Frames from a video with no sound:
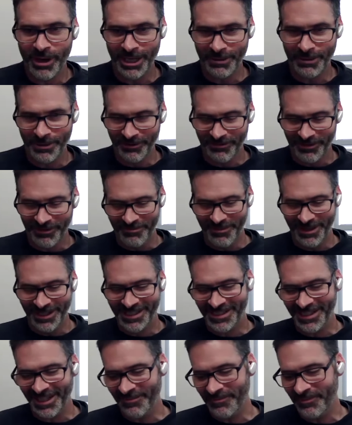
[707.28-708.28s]
remind me if I
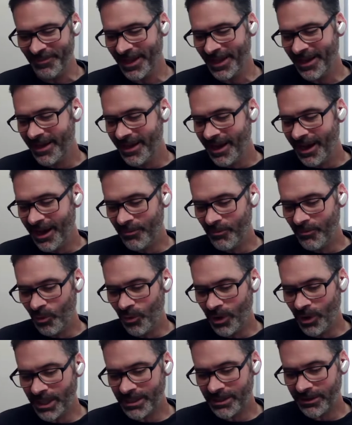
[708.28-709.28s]
miss some. Um,
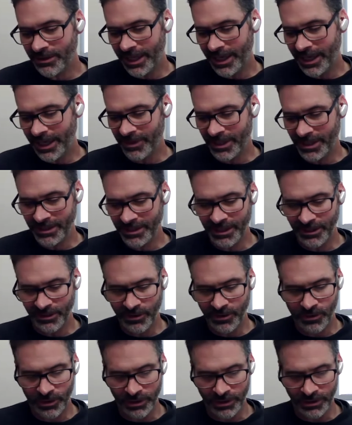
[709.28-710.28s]
one, is there any evidence that
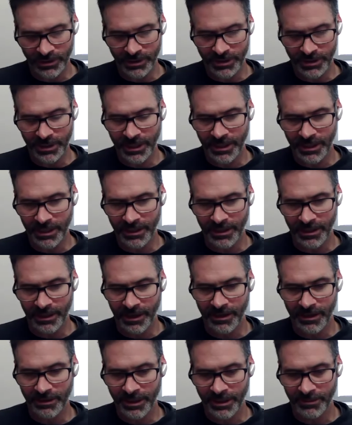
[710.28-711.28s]
corals uh,
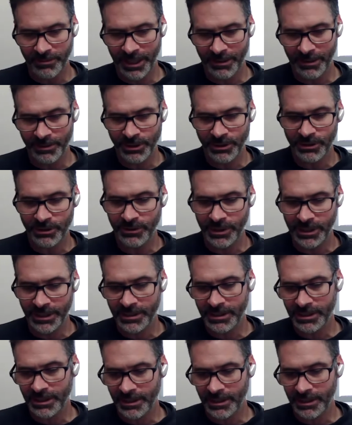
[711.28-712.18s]
are going to be able to do this?